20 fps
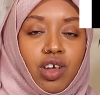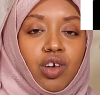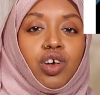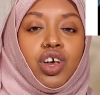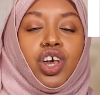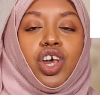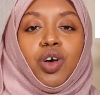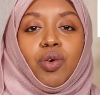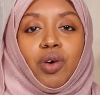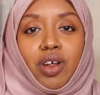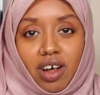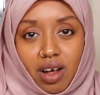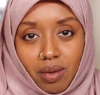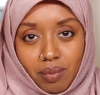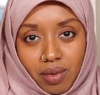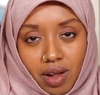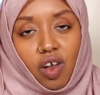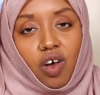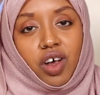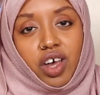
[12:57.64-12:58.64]
you queuing
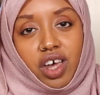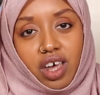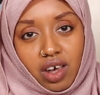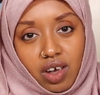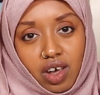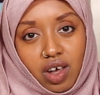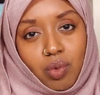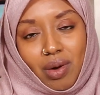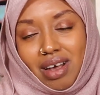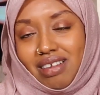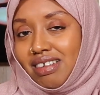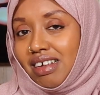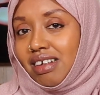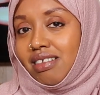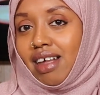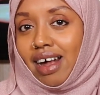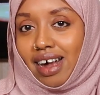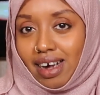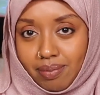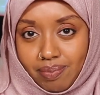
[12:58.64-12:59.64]
up, long queue, you're
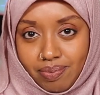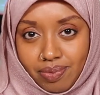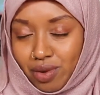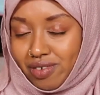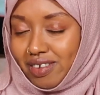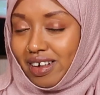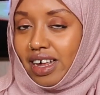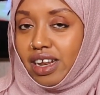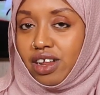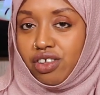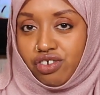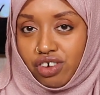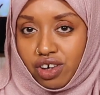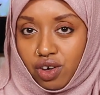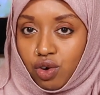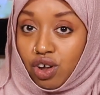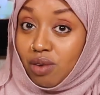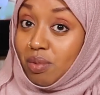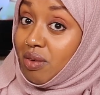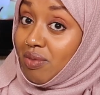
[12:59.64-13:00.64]
wasting time, wasting energy, you
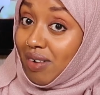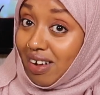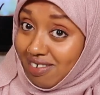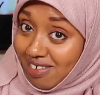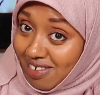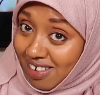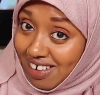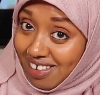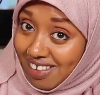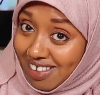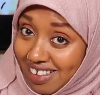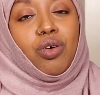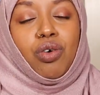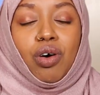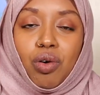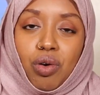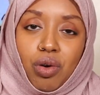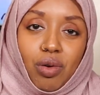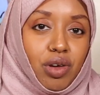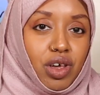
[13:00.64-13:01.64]
could be resting.
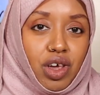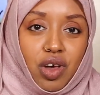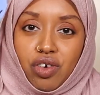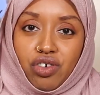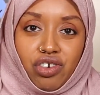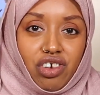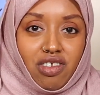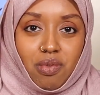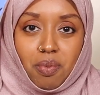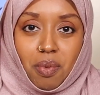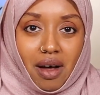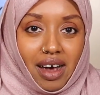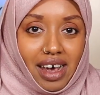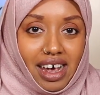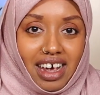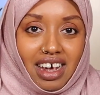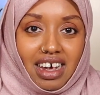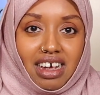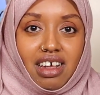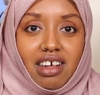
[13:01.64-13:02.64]
You're just
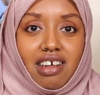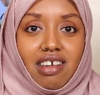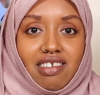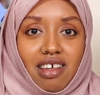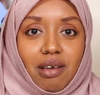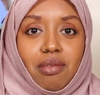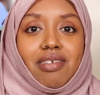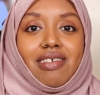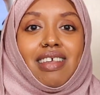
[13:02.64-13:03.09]
buying some